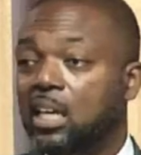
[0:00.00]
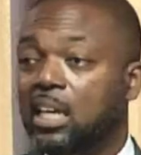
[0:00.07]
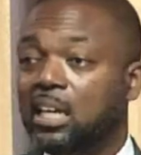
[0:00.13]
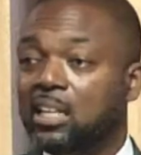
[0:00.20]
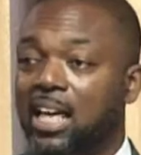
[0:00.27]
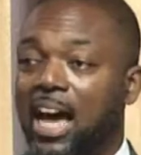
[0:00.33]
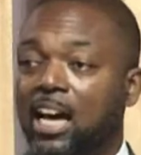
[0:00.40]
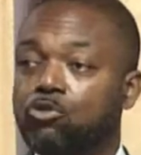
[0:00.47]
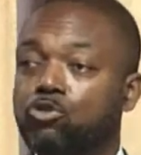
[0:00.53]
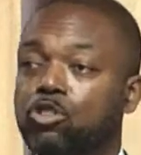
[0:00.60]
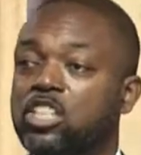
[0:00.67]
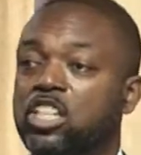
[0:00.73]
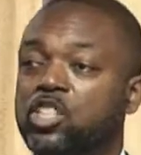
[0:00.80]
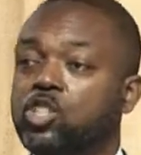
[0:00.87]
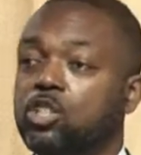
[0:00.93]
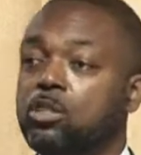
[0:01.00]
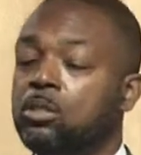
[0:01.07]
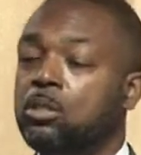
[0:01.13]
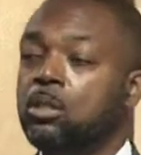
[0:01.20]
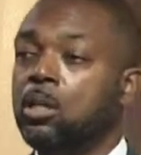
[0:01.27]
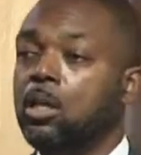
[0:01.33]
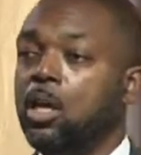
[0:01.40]
in that tradition
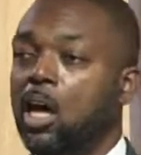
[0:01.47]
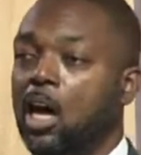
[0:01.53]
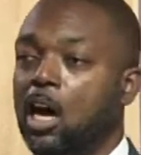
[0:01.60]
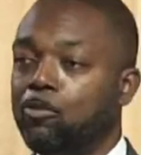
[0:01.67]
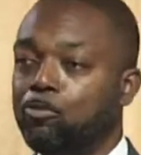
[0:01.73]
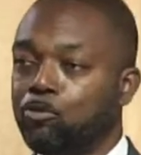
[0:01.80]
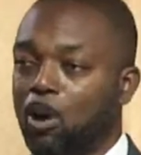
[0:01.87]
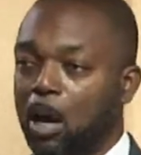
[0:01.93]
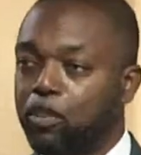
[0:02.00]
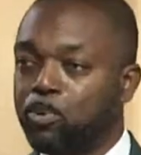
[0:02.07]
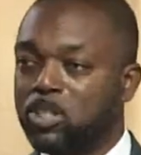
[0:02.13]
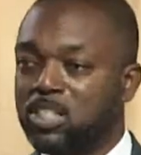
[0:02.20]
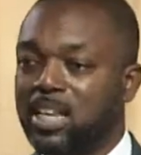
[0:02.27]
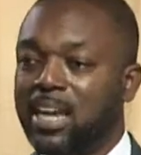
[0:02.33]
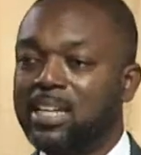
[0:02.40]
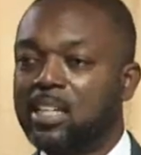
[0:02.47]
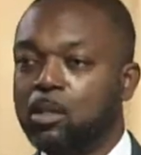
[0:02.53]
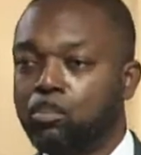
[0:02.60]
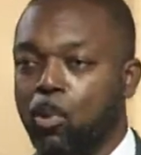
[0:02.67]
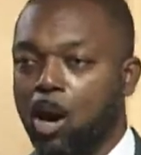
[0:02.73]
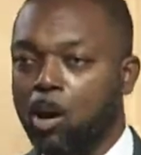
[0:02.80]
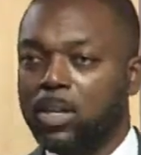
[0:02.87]
of
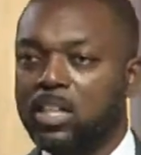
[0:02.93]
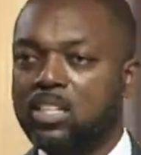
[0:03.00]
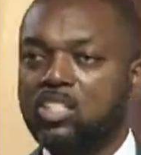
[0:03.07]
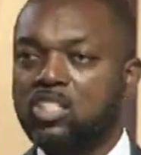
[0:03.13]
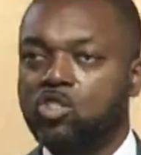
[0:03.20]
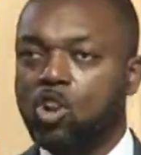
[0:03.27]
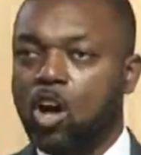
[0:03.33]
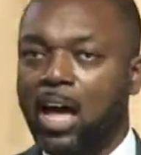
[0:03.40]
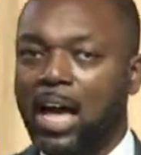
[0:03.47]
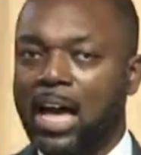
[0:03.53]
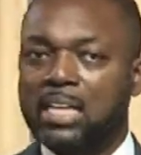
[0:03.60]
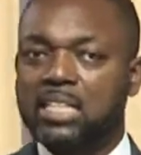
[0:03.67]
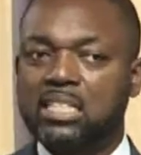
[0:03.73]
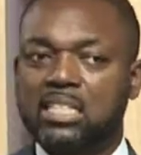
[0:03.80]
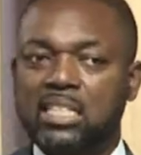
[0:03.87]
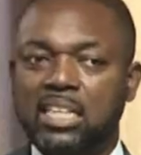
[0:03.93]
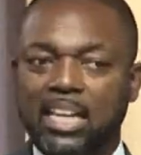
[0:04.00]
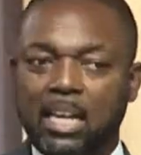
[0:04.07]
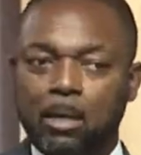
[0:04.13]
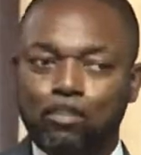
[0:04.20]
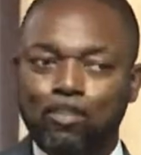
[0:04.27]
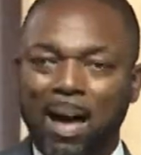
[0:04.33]
representing Barbados not as
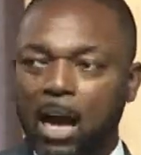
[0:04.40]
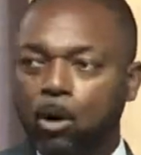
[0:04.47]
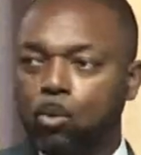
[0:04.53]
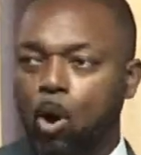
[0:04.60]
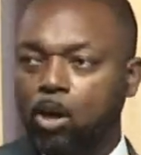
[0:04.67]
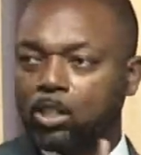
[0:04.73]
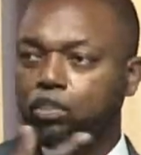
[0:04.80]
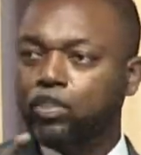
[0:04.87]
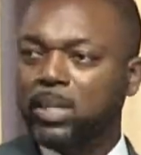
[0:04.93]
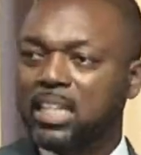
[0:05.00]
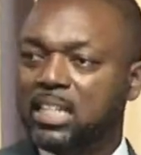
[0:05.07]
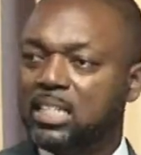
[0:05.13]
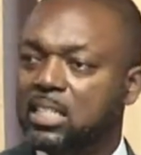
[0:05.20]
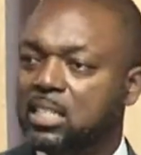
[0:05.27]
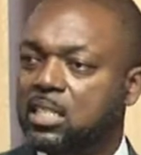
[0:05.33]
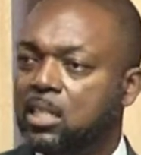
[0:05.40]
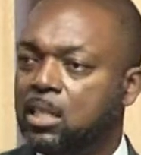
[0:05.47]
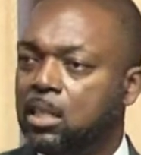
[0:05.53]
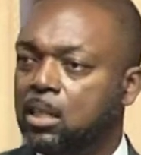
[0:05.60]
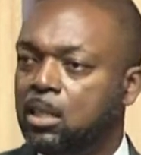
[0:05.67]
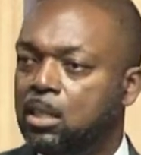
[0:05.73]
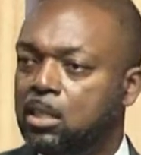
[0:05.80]
a backwater place
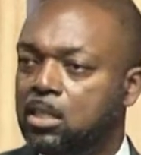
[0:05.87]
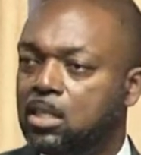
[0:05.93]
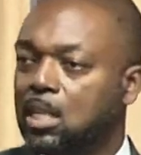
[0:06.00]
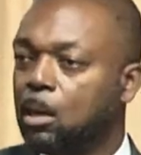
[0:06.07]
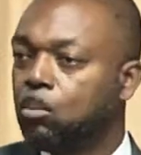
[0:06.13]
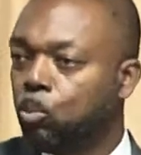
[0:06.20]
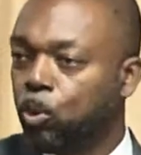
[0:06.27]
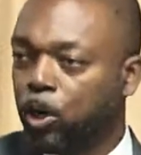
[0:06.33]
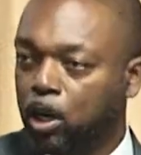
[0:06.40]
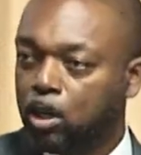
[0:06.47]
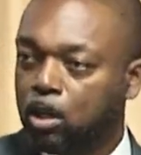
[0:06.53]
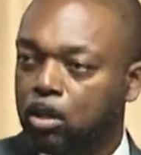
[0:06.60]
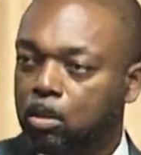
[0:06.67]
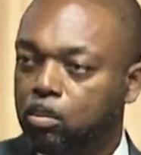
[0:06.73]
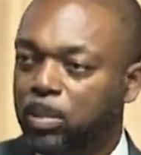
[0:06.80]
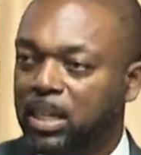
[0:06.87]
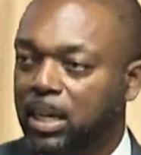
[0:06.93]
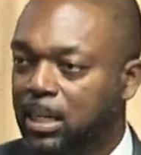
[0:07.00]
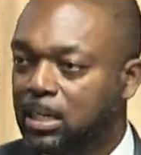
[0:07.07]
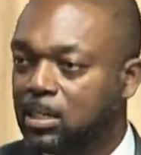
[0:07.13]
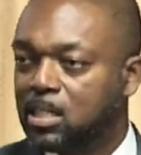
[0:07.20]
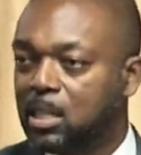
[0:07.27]
somewhere
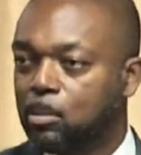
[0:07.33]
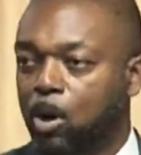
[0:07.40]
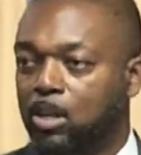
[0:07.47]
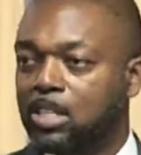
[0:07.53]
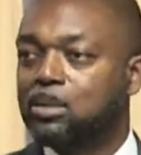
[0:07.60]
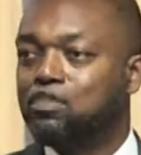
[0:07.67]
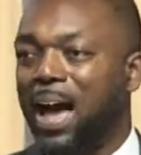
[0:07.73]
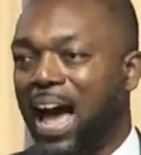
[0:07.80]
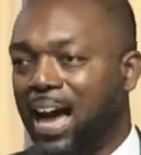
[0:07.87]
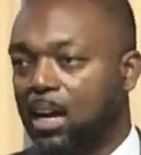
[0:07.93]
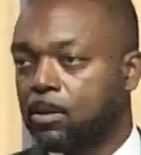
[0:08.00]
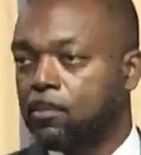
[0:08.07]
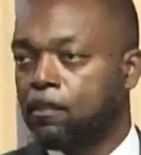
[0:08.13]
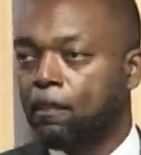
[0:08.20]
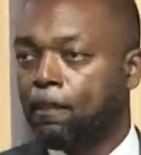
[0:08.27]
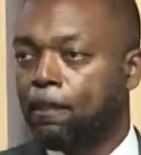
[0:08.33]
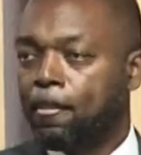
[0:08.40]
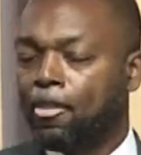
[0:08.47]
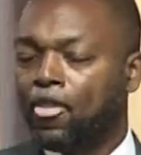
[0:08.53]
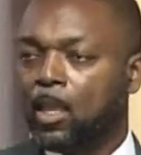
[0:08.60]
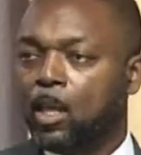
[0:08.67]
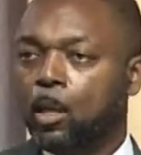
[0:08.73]
behind somebody's back,
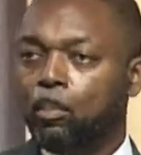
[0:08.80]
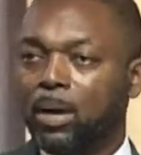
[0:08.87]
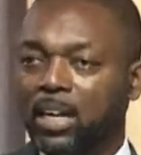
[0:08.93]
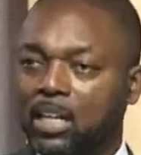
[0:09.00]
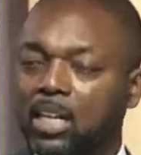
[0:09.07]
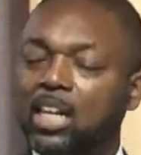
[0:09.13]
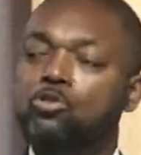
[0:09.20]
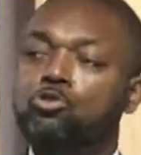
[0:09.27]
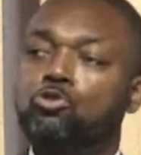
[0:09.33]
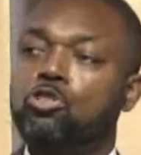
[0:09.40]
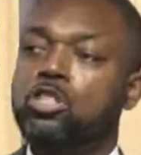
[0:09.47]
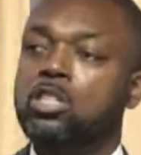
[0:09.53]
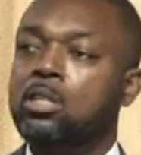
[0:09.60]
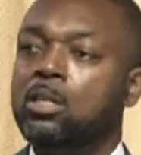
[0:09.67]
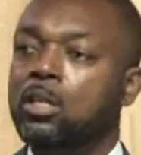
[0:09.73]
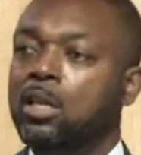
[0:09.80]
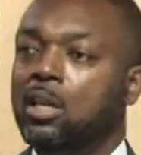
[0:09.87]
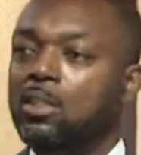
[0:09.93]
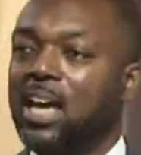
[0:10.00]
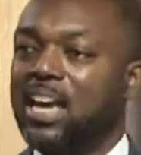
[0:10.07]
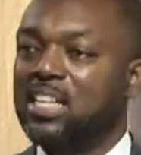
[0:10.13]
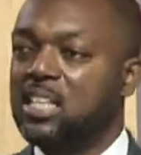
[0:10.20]
but a country
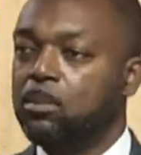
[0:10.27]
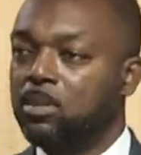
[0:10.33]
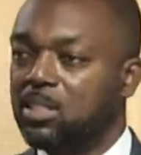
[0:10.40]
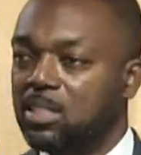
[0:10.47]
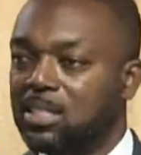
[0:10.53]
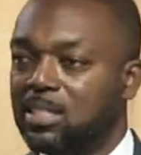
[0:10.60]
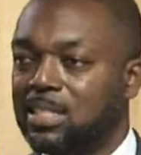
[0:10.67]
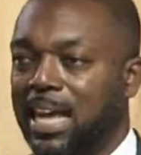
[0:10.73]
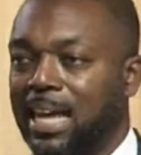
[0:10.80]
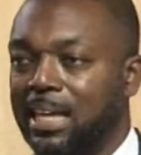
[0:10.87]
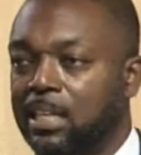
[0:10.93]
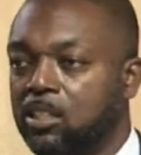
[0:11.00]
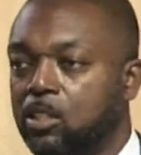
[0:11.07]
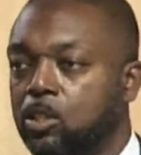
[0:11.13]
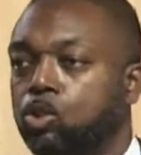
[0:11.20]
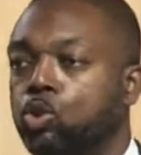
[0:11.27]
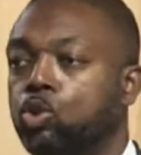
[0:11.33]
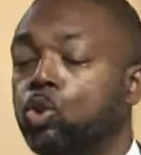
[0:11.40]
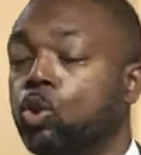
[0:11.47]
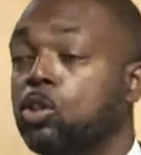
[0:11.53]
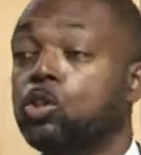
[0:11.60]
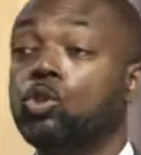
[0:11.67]
that is able to stand
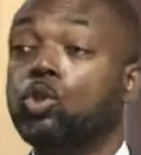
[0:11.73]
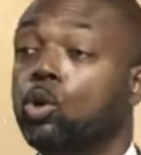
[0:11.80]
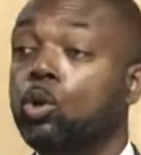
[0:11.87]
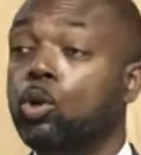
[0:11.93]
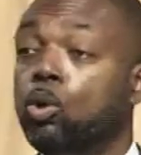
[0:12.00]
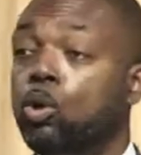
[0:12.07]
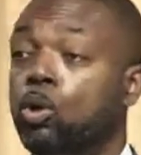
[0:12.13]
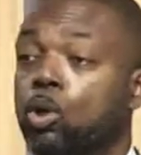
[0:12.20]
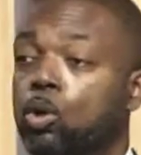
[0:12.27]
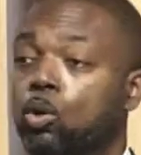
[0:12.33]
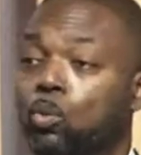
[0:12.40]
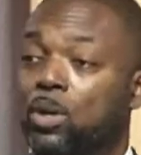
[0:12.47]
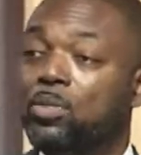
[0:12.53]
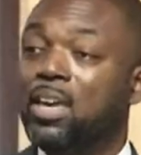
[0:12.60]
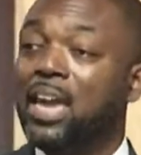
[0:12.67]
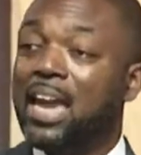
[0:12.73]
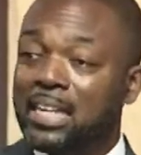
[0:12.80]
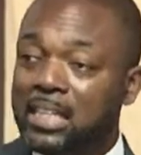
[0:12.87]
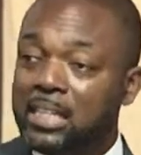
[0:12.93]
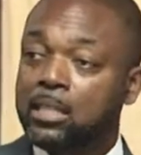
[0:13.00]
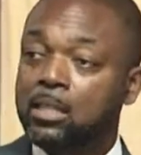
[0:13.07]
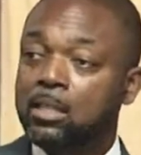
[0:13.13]
toe-to-toe with
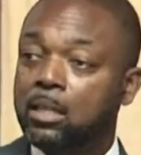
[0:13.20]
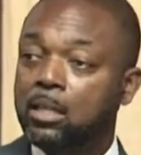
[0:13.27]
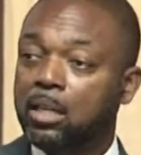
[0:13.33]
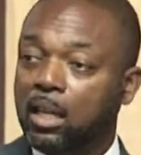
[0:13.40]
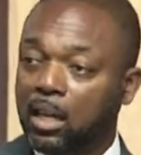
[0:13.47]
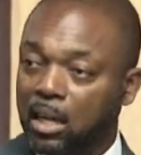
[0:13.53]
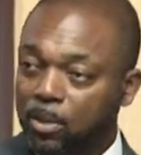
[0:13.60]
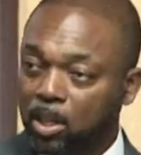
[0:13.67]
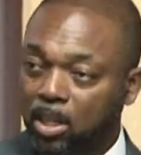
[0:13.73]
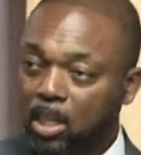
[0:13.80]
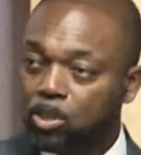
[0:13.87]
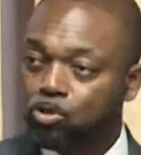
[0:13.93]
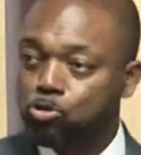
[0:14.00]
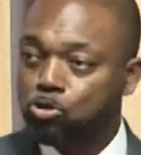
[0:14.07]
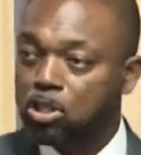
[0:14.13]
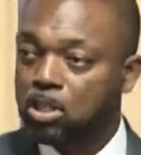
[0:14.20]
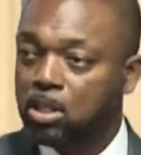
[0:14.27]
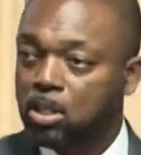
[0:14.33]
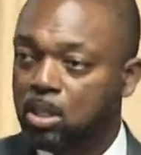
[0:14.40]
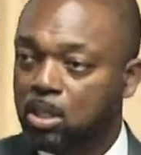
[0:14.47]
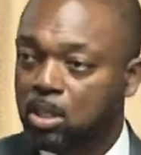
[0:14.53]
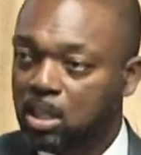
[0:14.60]
any other country
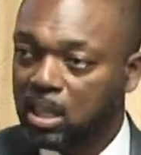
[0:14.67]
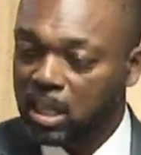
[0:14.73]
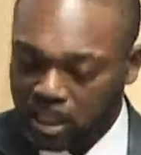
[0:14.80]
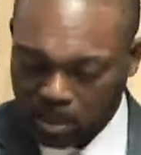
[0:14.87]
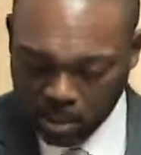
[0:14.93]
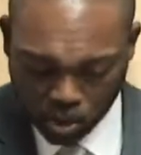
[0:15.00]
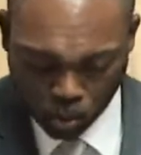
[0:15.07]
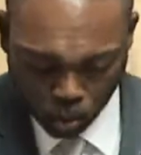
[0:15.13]
in this